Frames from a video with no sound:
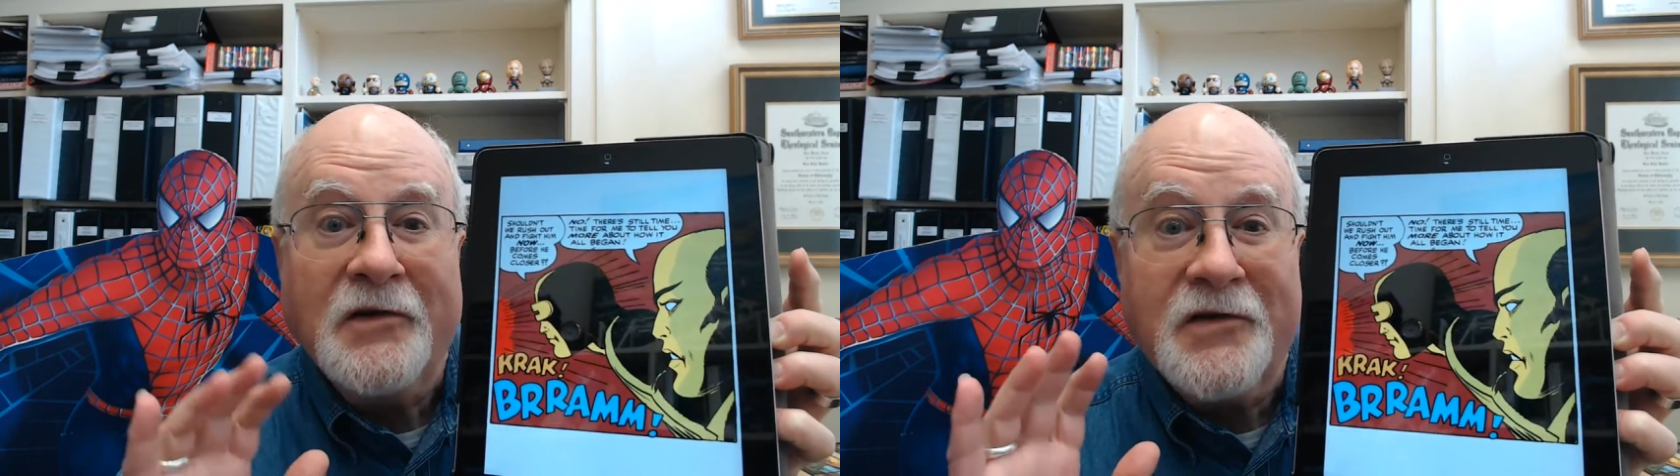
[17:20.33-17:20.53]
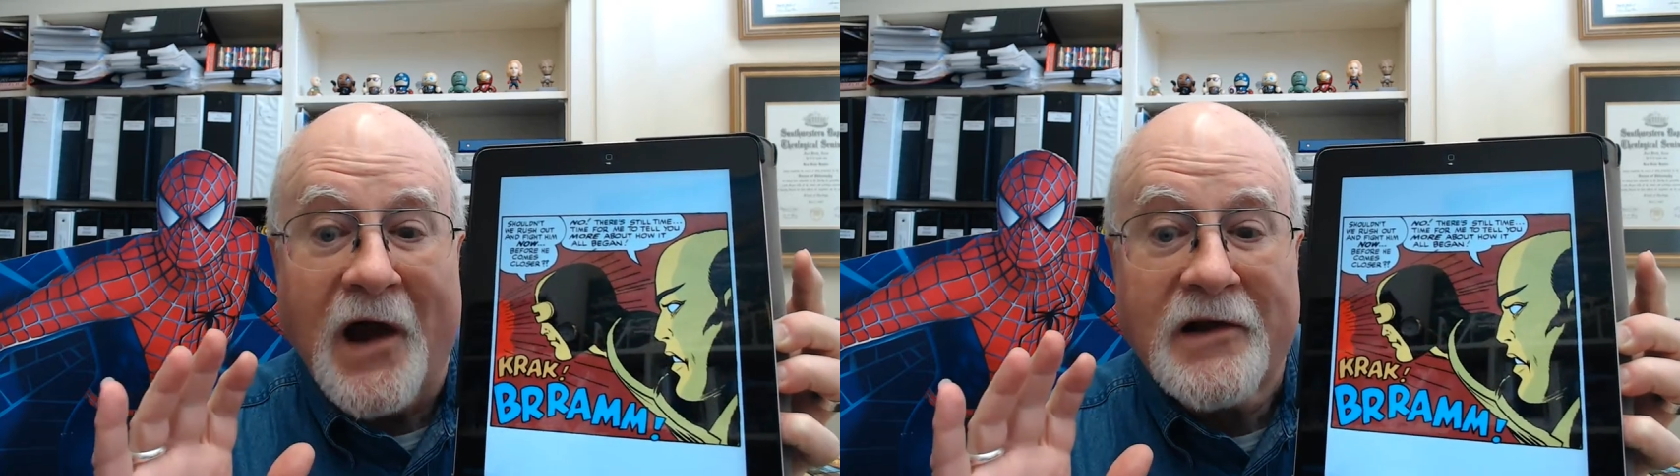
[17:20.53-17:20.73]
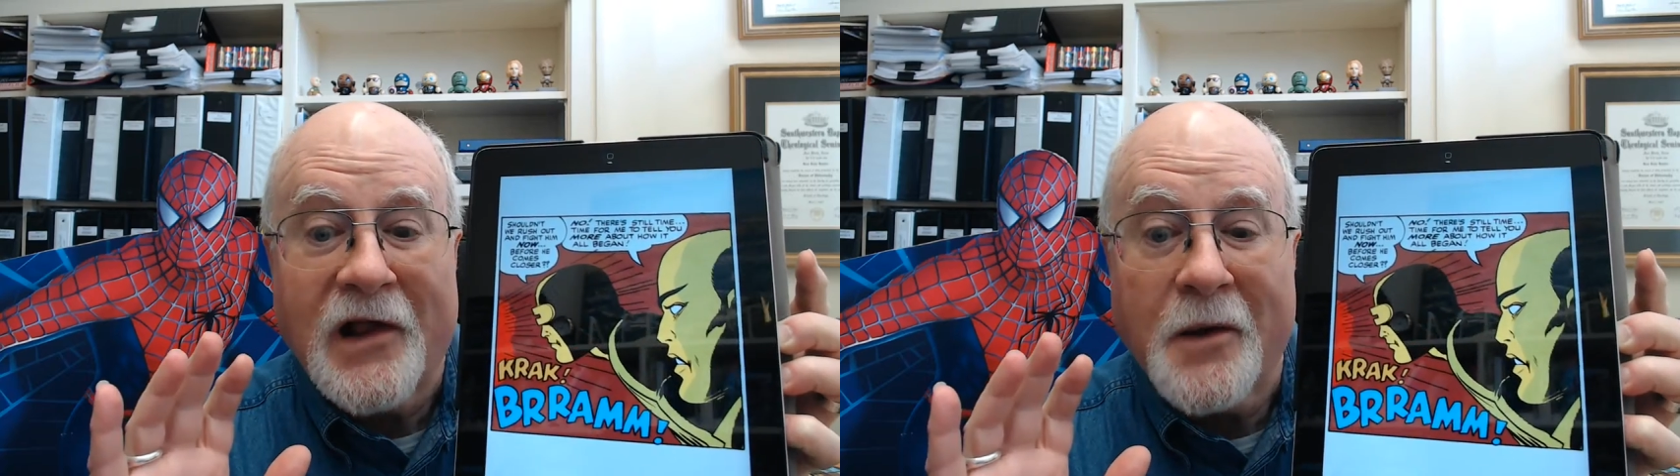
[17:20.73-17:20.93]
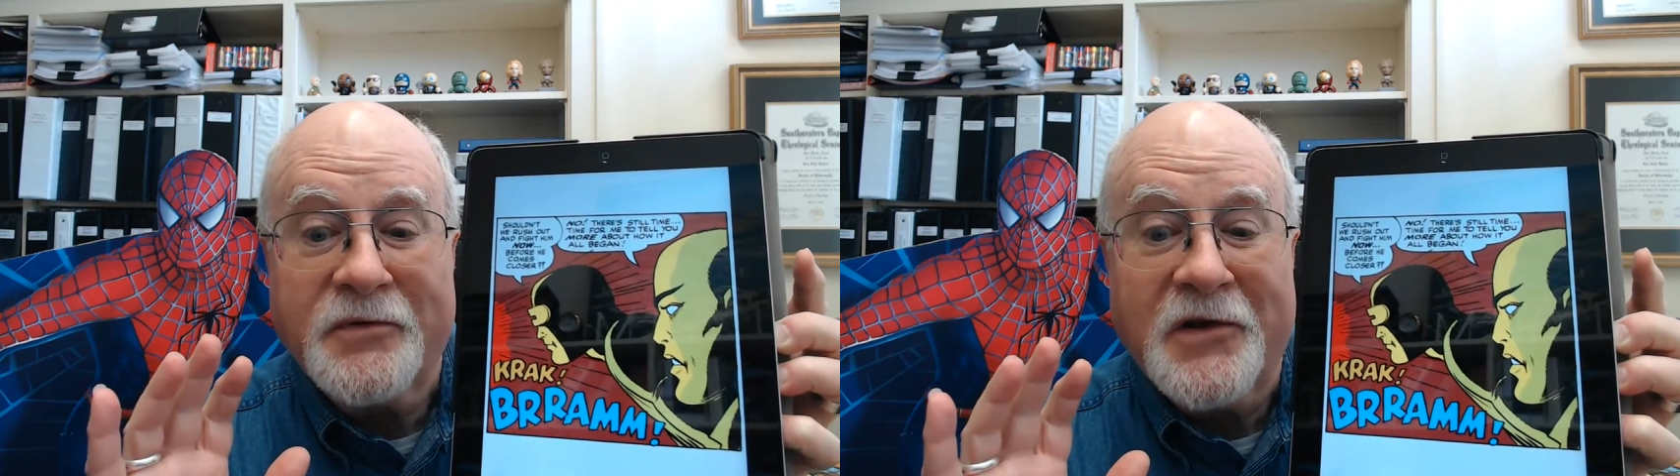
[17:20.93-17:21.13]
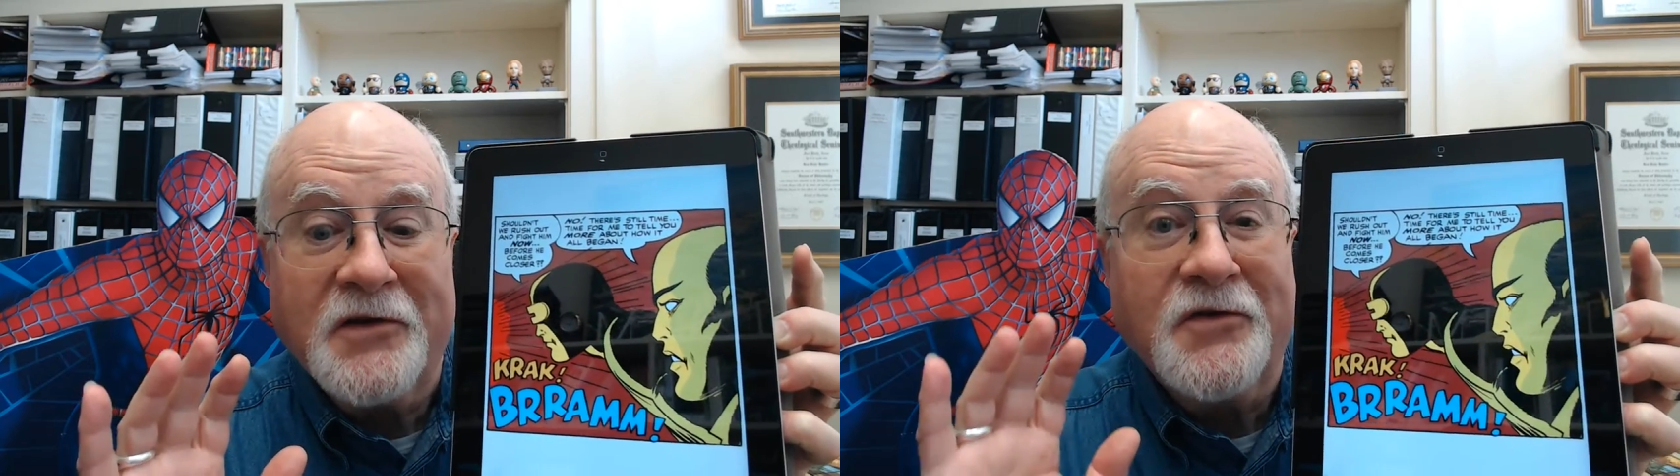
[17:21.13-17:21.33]
Cyclops
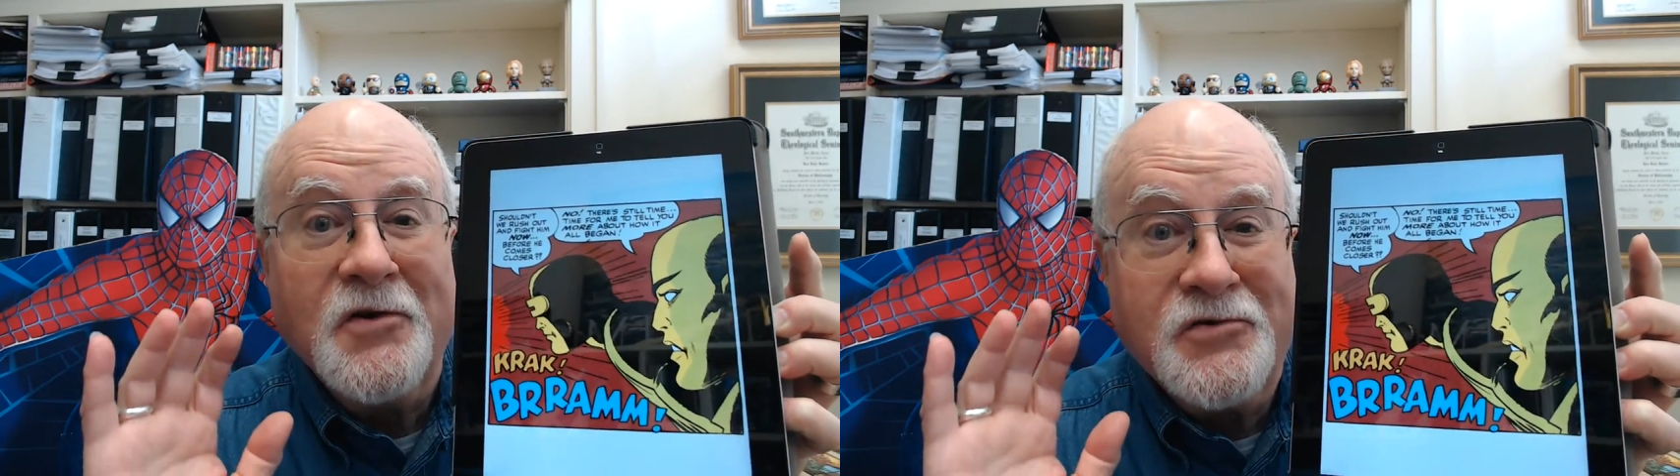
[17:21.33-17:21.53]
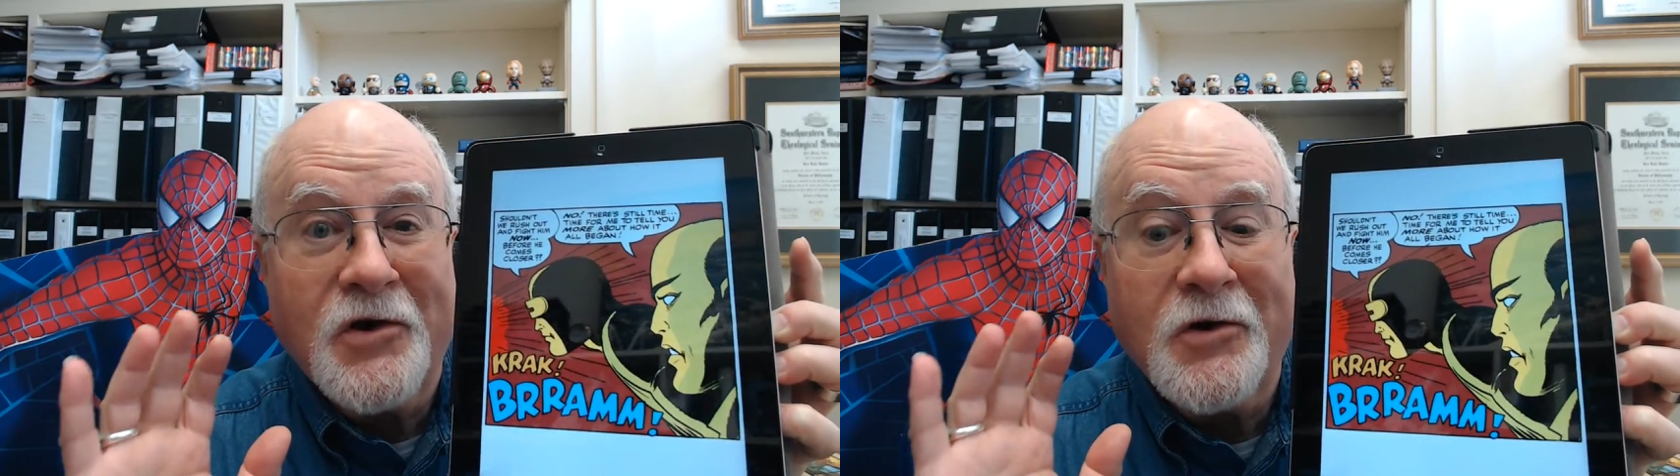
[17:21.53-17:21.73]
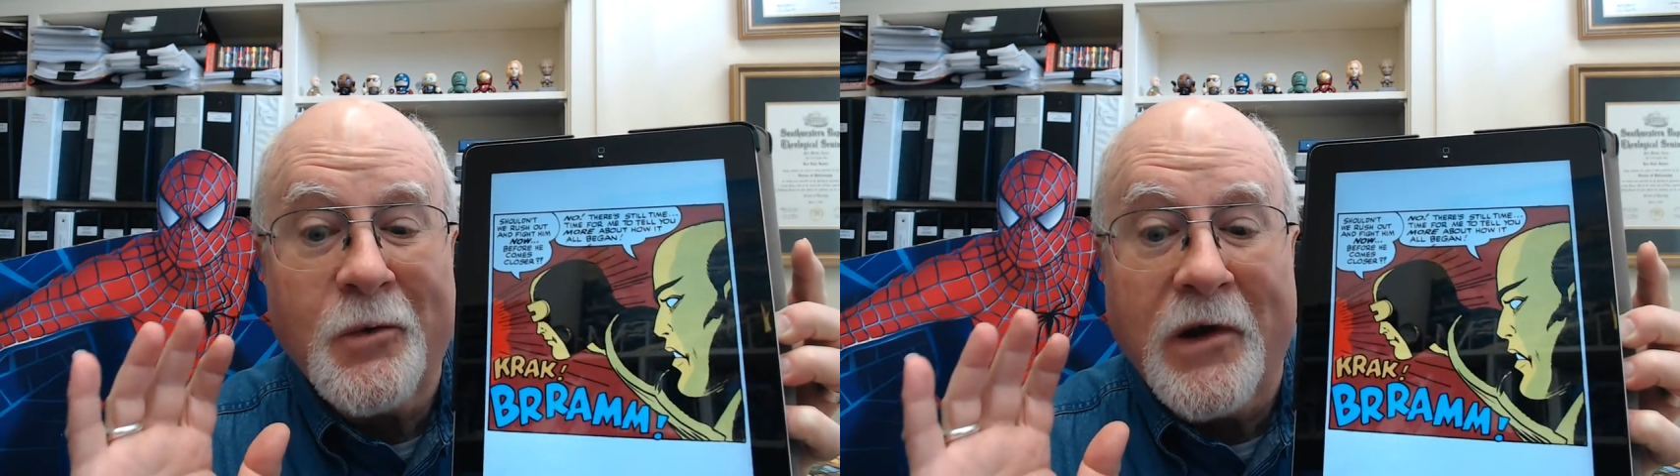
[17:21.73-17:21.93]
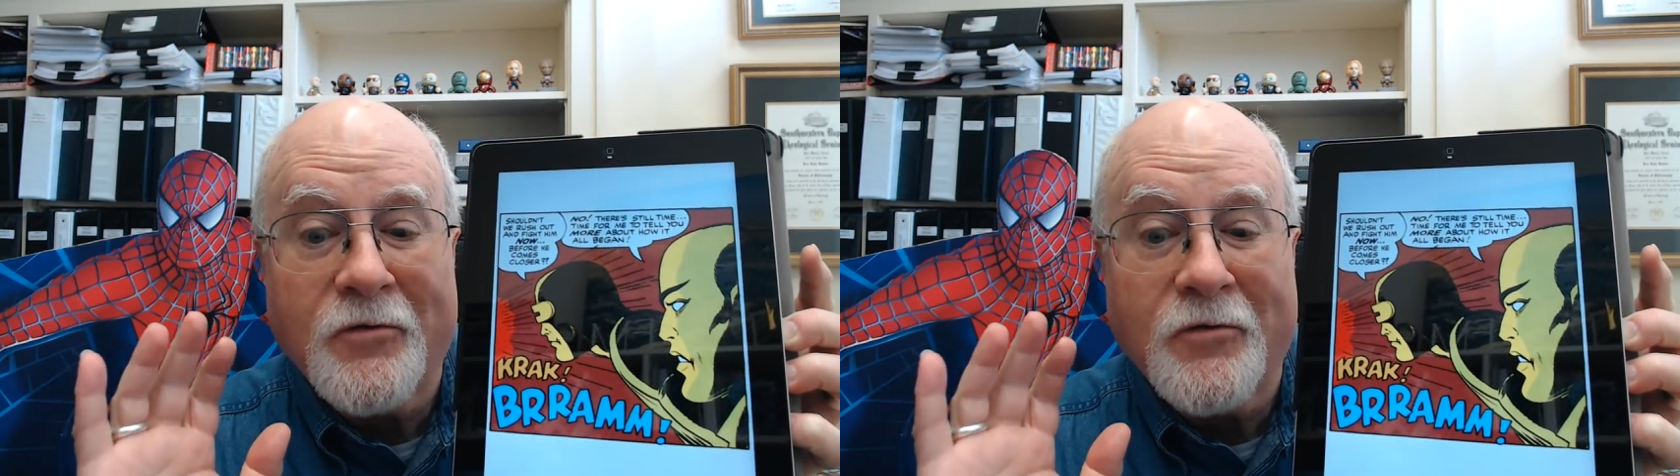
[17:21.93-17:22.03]
says, Shouldn't we